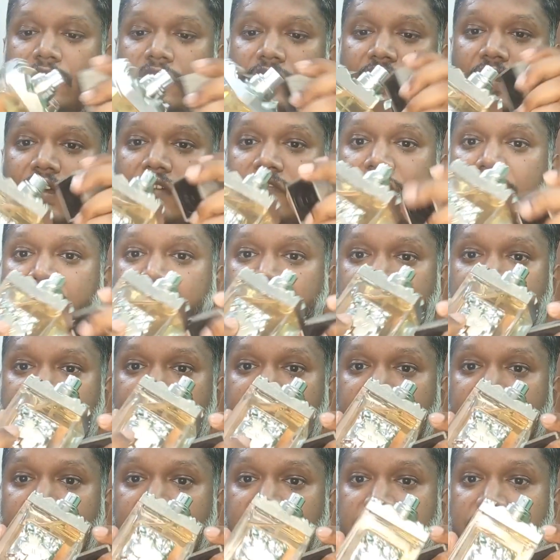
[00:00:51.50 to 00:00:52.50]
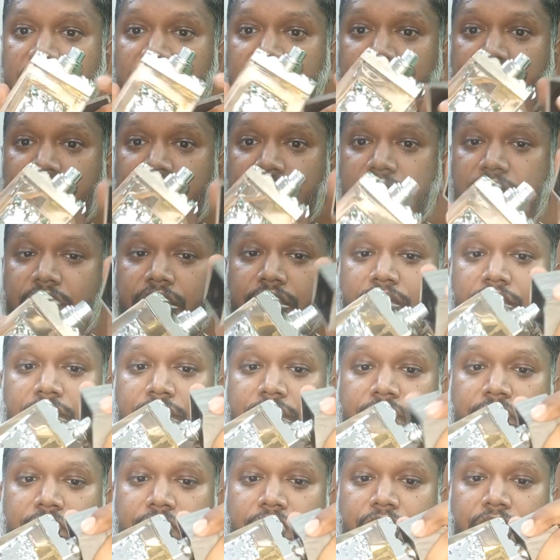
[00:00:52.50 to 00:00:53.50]
Lava written here.
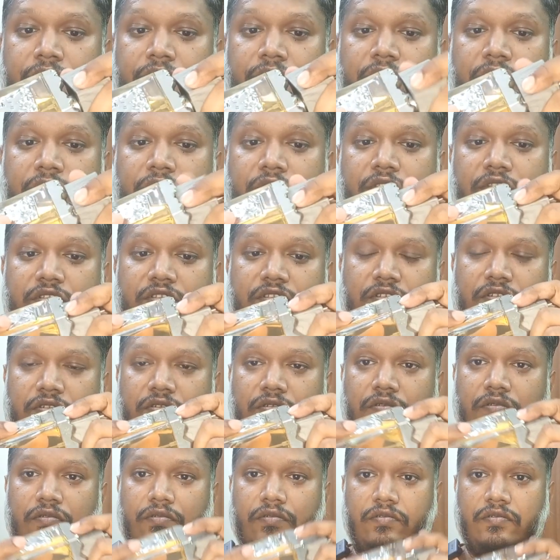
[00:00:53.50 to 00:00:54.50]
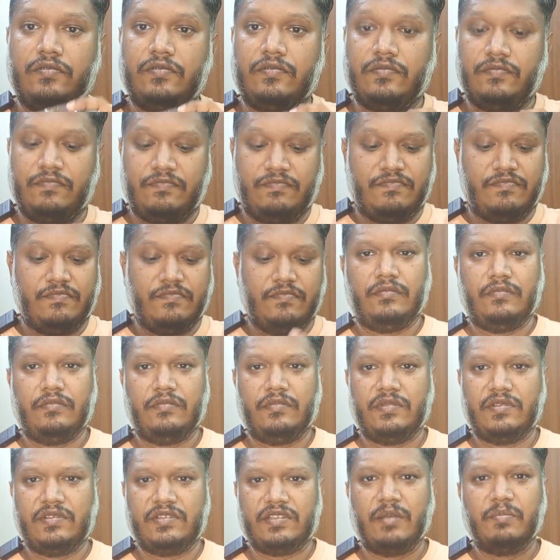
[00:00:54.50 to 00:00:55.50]
So
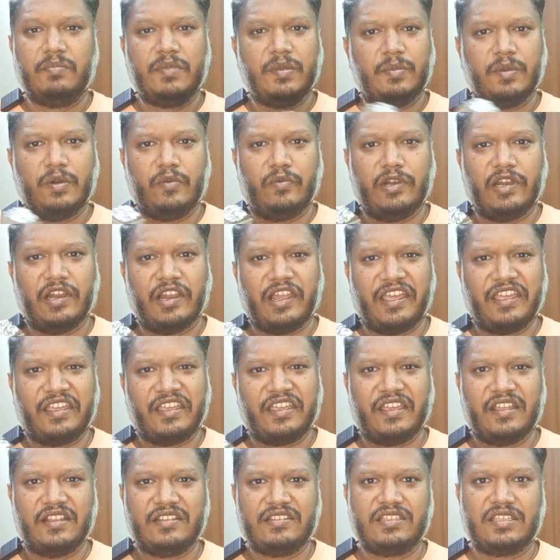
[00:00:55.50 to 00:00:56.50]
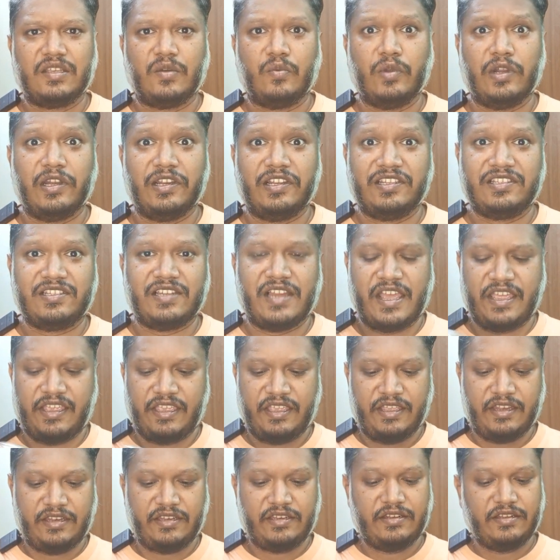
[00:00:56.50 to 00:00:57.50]
some people will like it, some will
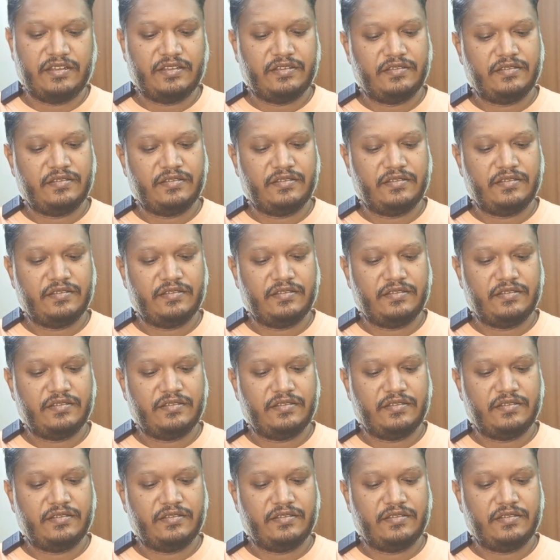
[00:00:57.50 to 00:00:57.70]
dislike it.